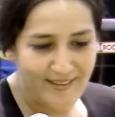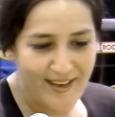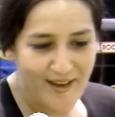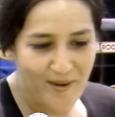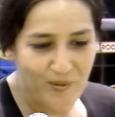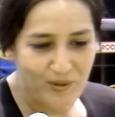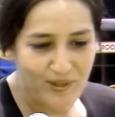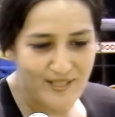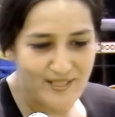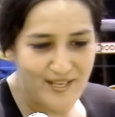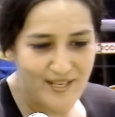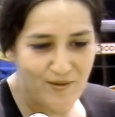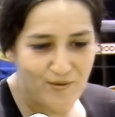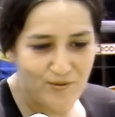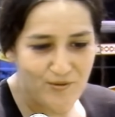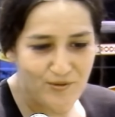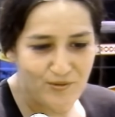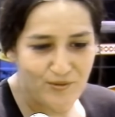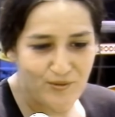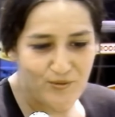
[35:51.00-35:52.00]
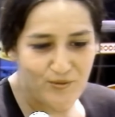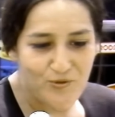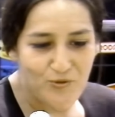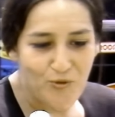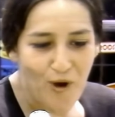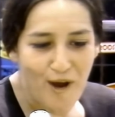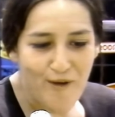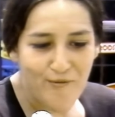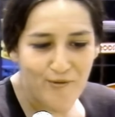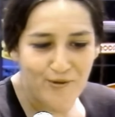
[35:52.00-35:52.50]
you can't really say there's there's
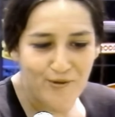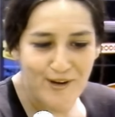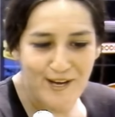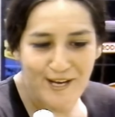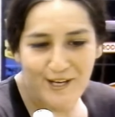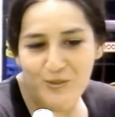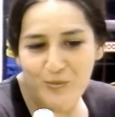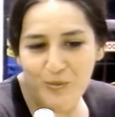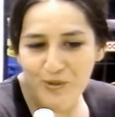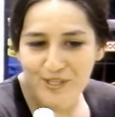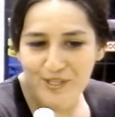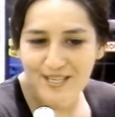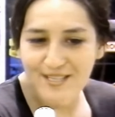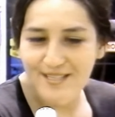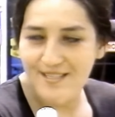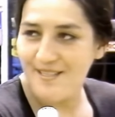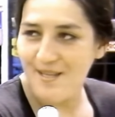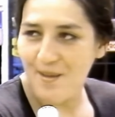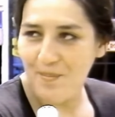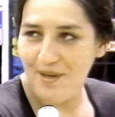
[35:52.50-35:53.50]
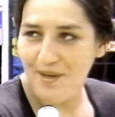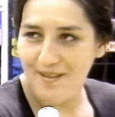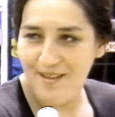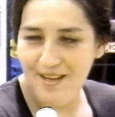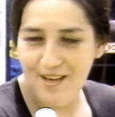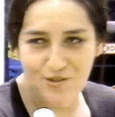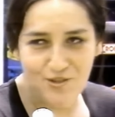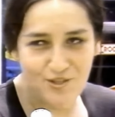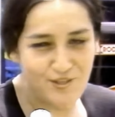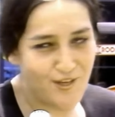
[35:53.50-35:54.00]
driver expertise and something
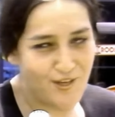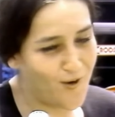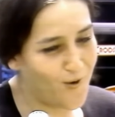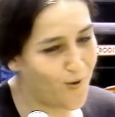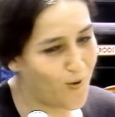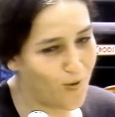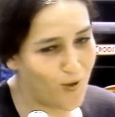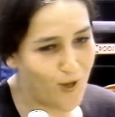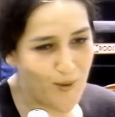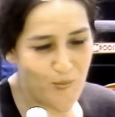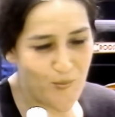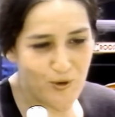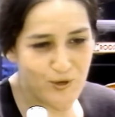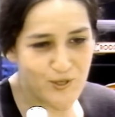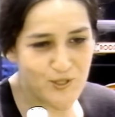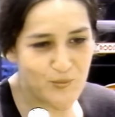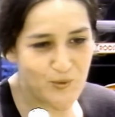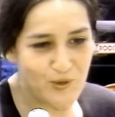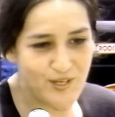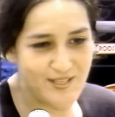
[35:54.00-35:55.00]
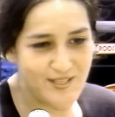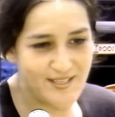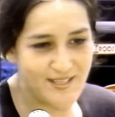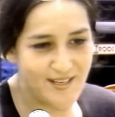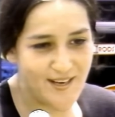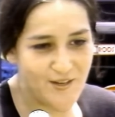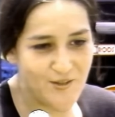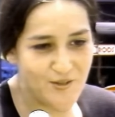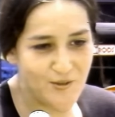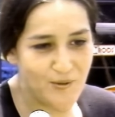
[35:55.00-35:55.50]
like that. She's got a whole lot more experience
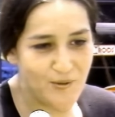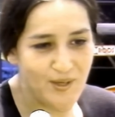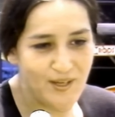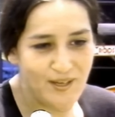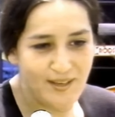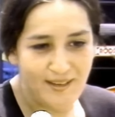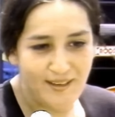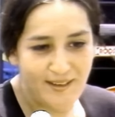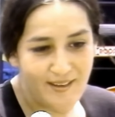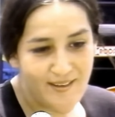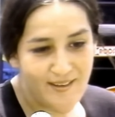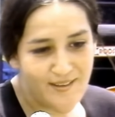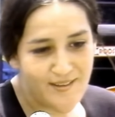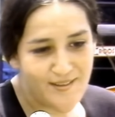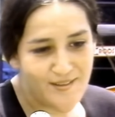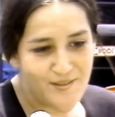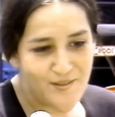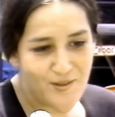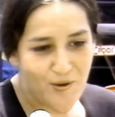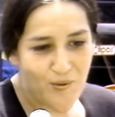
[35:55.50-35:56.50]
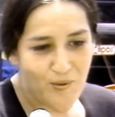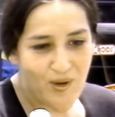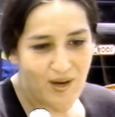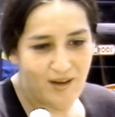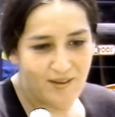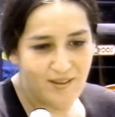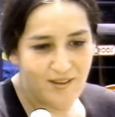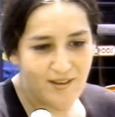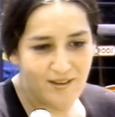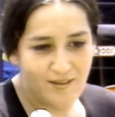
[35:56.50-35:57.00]
than I do, so
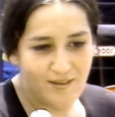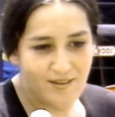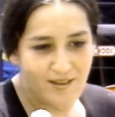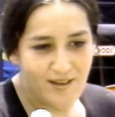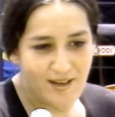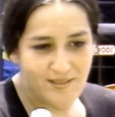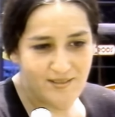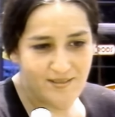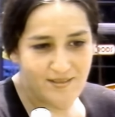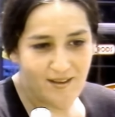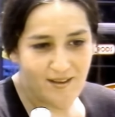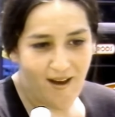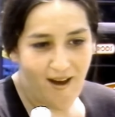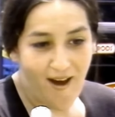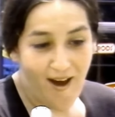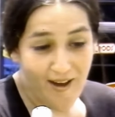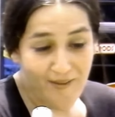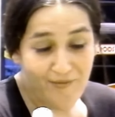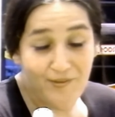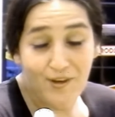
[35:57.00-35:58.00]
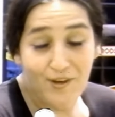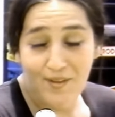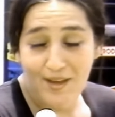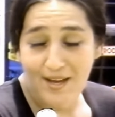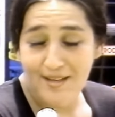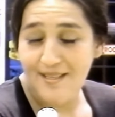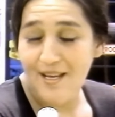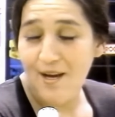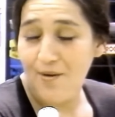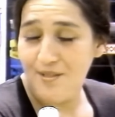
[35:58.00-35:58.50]
I think that's. I feel
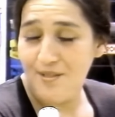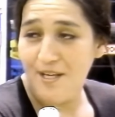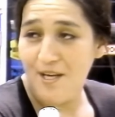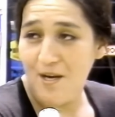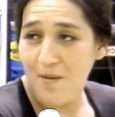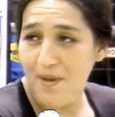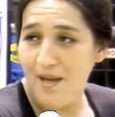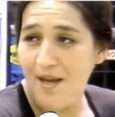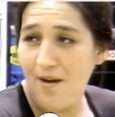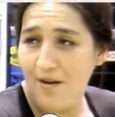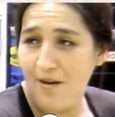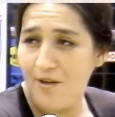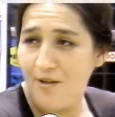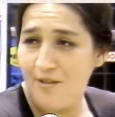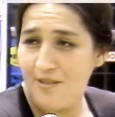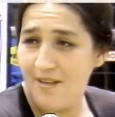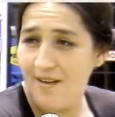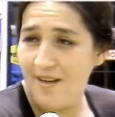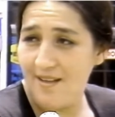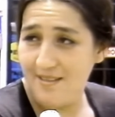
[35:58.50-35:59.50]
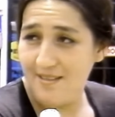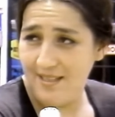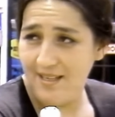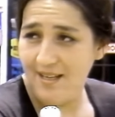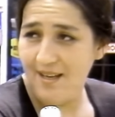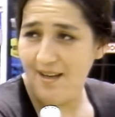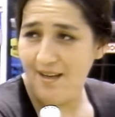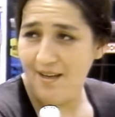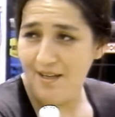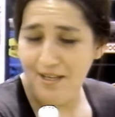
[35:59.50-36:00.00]
that's how it's going to be out here tonight
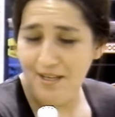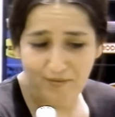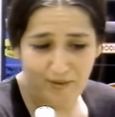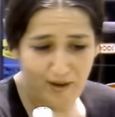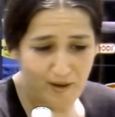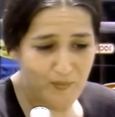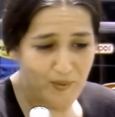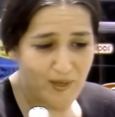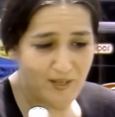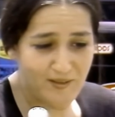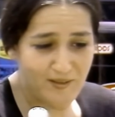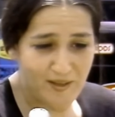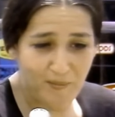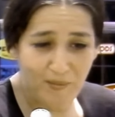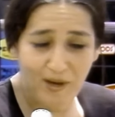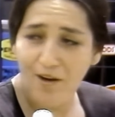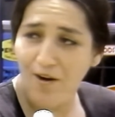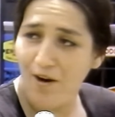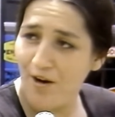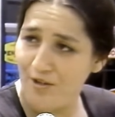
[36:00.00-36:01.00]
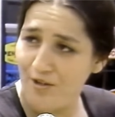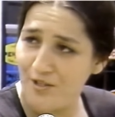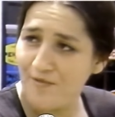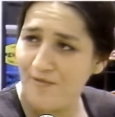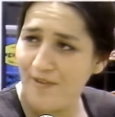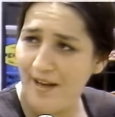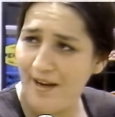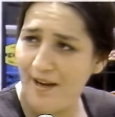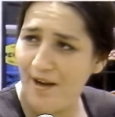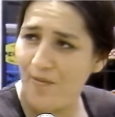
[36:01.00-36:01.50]
today. If I beat, then my car
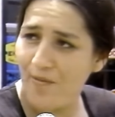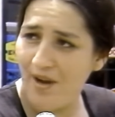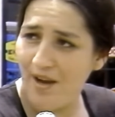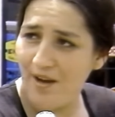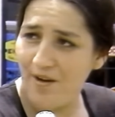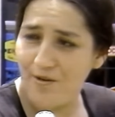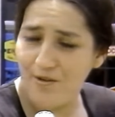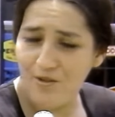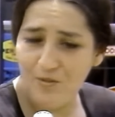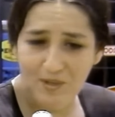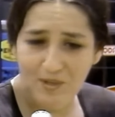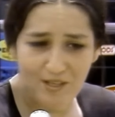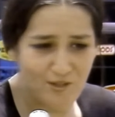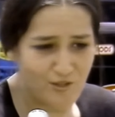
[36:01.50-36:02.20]
just flat out ran hers